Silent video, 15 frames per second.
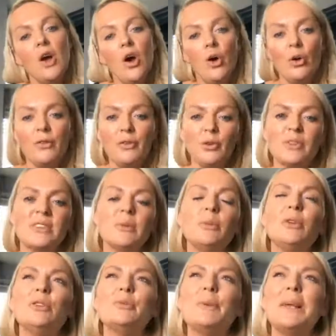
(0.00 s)
Or if you're someone
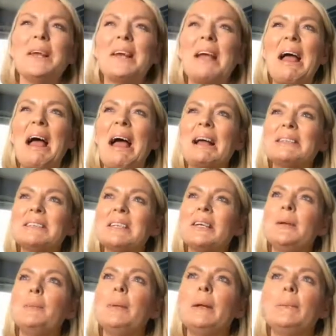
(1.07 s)
who's been like
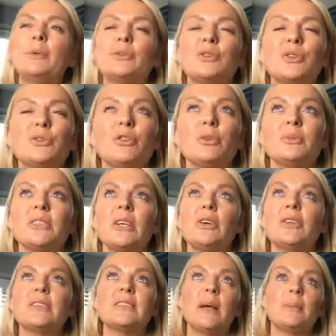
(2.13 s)
adding people to groups, oh,
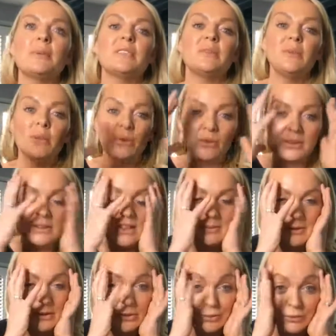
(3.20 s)
this happens to me all the time,
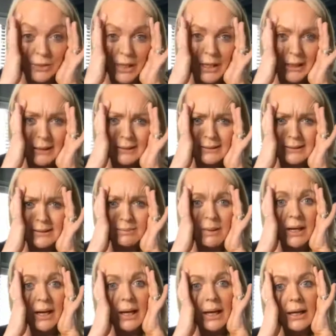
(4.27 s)
it drains my
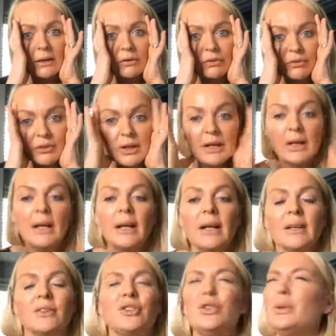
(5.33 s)
life.
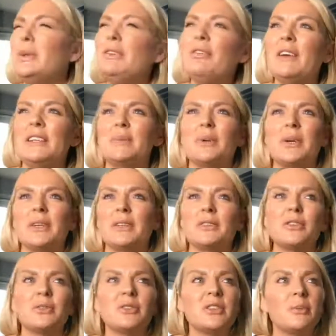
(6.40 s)
Surely Facebook can
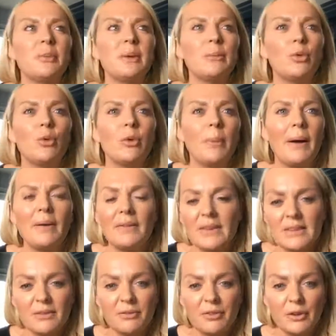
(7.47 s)
do something more about
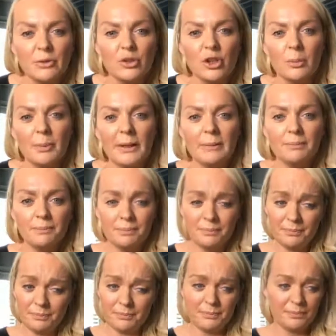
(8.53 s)
this in future, but
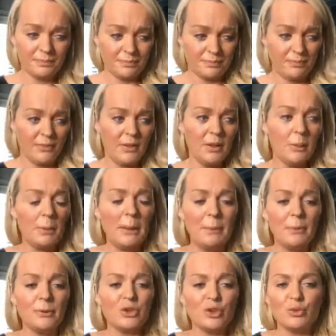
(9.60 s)

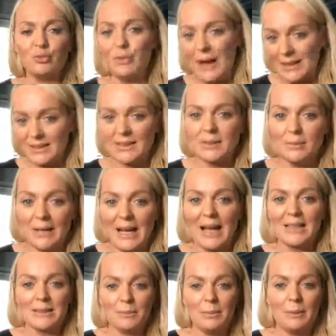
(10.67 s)
people just randomly
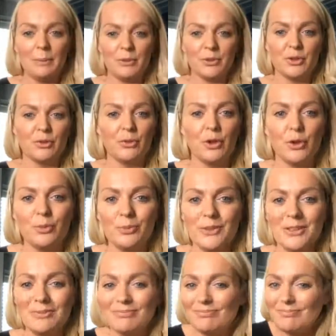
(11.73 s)
adding people to groups,